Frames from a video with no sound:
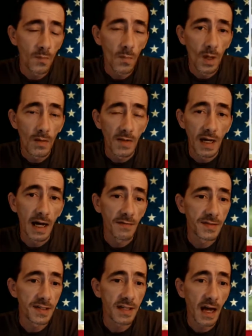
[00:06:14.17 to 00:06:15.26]
They have
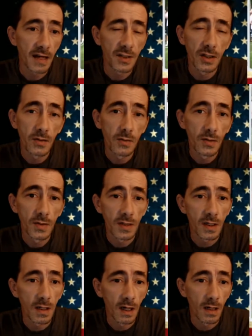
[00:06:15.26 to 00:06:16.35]
statues
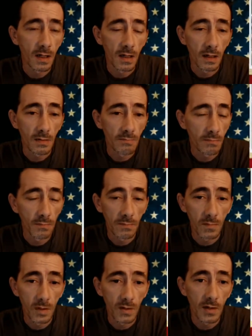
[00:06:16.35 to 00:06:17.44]
up
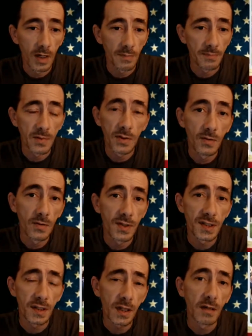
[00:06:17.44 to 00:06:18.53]
to
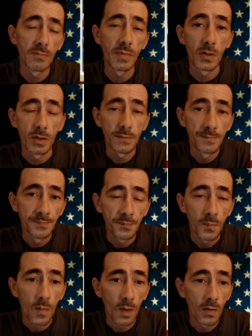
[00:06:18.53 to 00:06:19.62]
Sitting Bull,
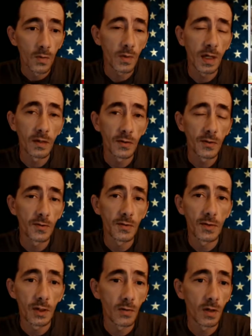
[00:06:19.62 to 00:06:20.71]
who killed
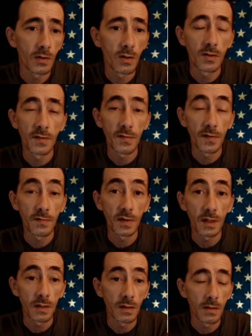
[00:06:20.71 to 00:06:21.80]

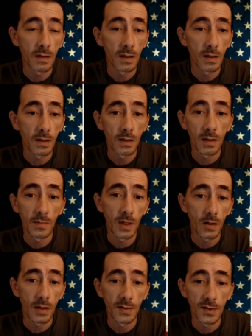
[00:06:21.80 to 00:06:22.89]
250
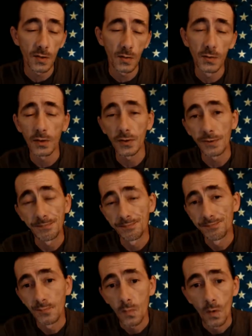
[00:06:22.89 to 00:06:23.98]
American soldiers.
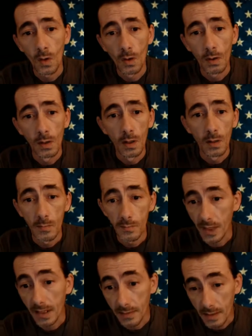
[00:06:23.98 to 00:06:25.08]

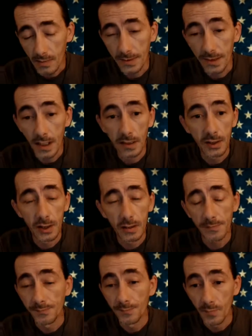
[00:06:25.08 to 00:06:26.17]
By their logic,
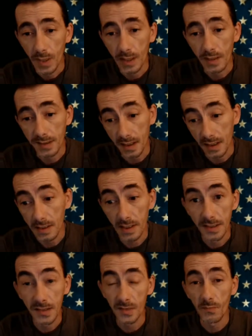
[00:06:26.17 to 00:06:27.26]
because he did
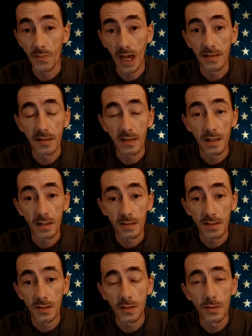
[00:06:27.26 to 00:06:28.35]
some bad things
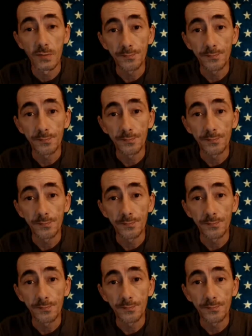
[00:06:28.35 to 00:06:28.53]
too,